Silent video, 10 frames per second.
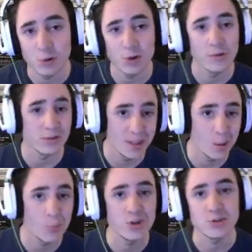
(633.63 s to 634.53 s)
you've got
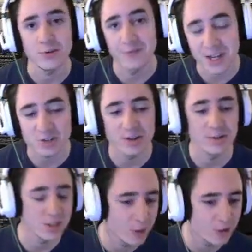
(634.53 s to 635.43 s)
Demon Breach, you've got Flash Grenade,
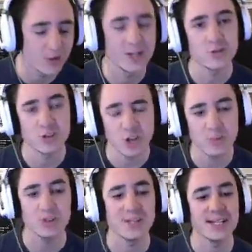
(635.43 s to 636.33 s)
you've got Smoke Grenade, you've got so
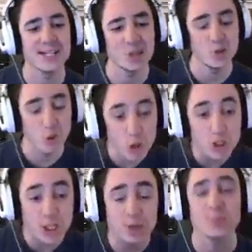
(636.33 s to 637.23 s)
much utility you could
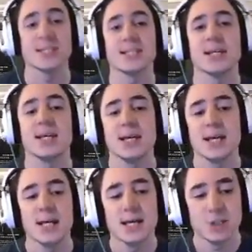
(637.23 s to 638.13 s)
use
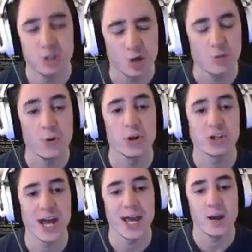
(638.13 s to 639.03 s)
to push
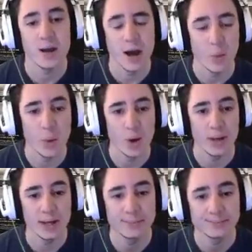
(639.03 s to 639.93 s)
A well
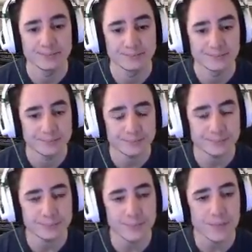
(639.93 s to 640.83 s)
here.
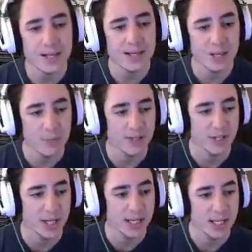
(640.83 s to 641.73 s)
Let's hope they do
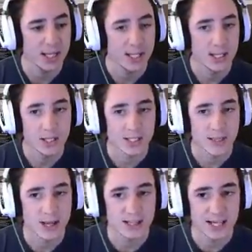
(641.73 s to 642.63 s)
it. Looks like
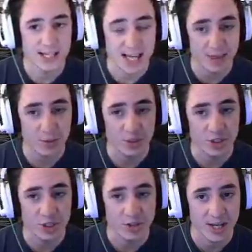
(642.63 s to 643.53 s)
they are staying together, which is
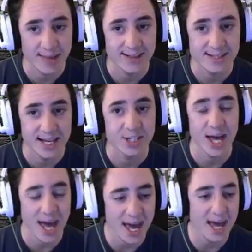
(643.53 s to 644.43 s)
a good thing, and they're starting to
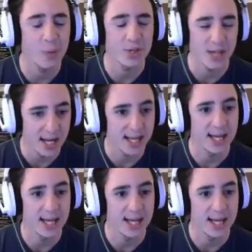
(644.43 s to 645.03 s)
get A, which I like.